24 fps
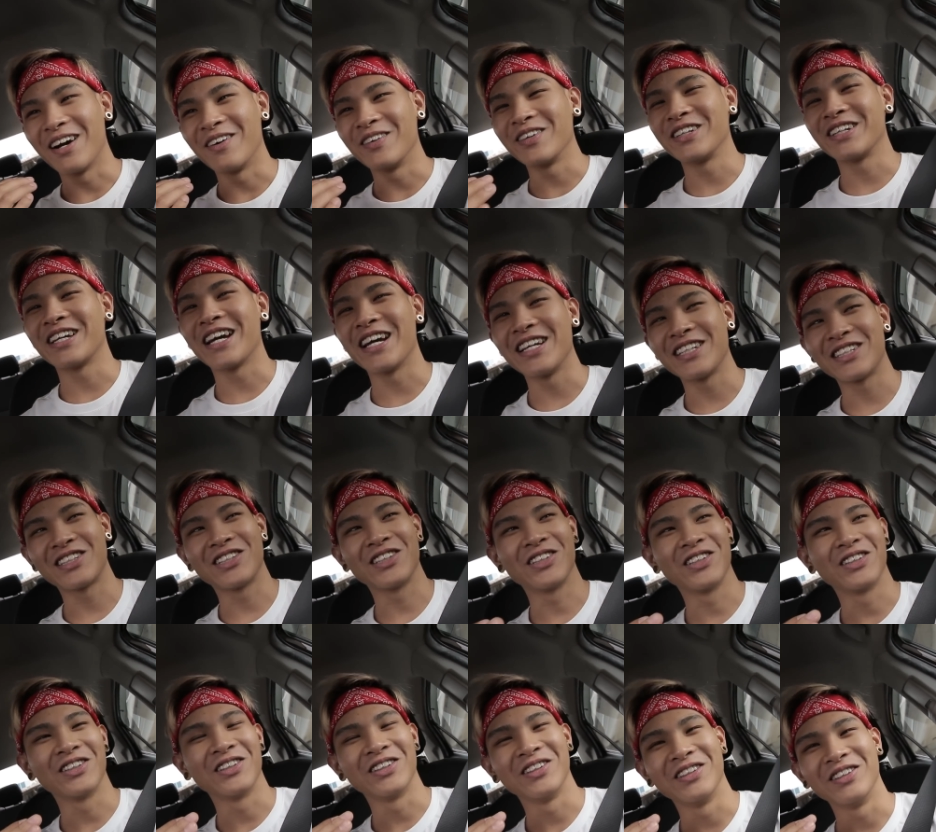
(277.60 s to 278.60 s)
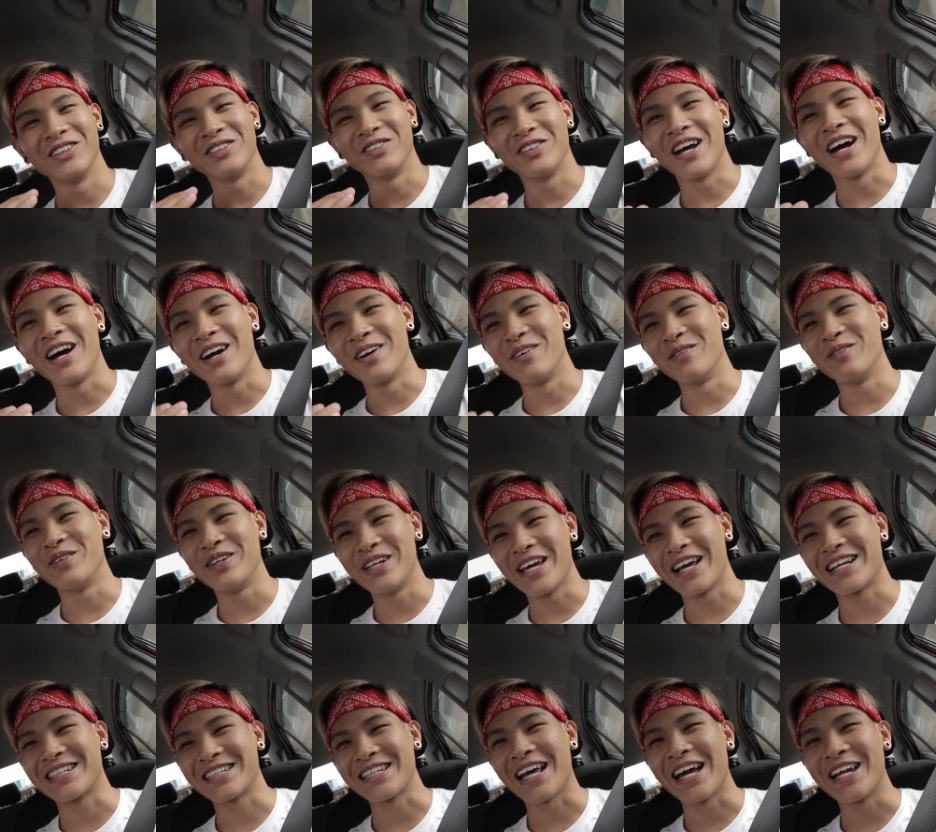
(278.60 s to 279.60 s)
I want you guys to yeah be
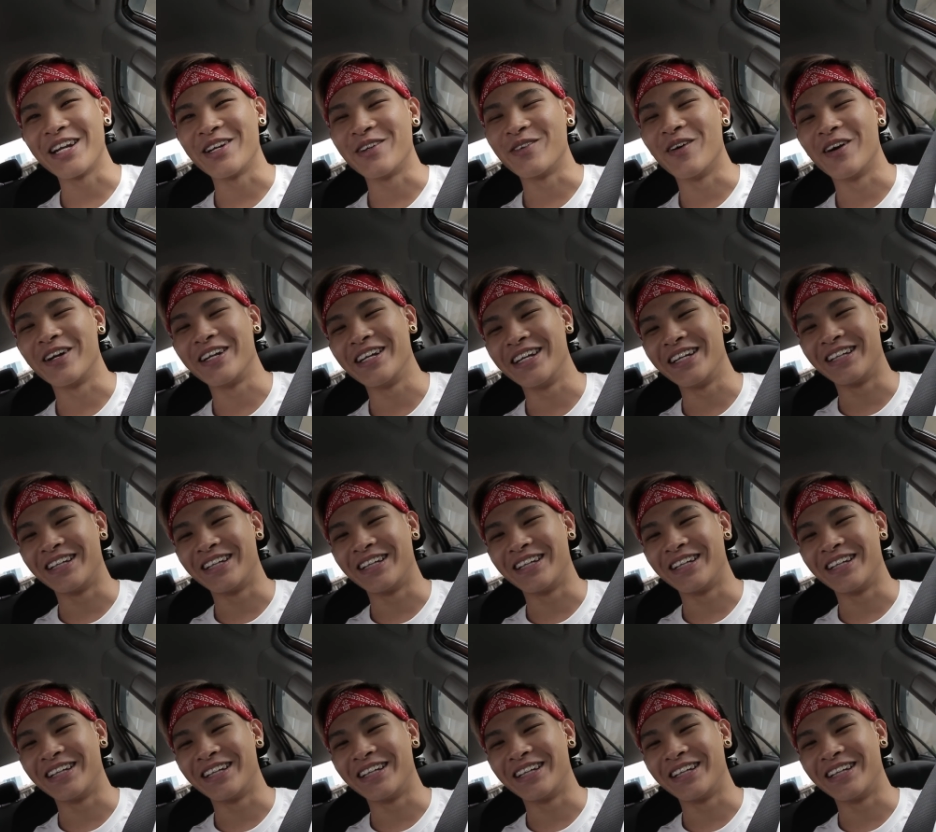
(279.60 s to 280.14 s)
excited about